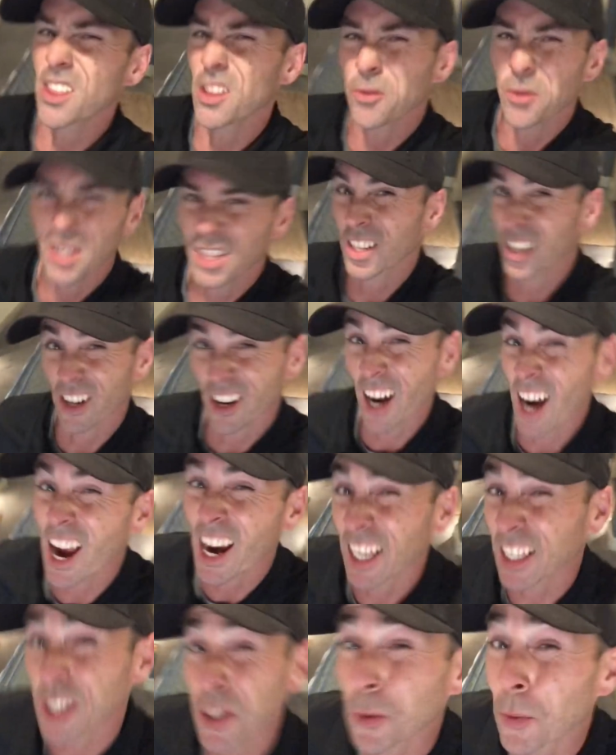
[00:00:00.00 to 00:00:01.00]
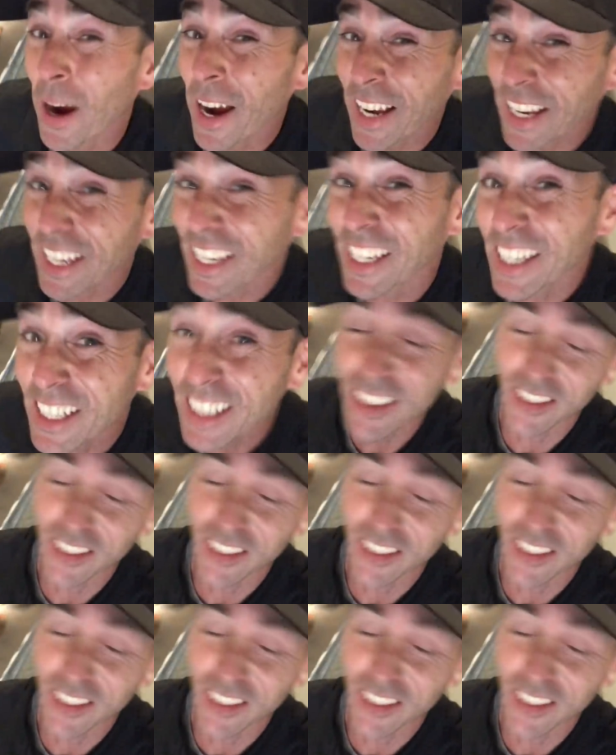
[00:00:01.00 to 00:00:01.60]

the ones that are kind of swanky,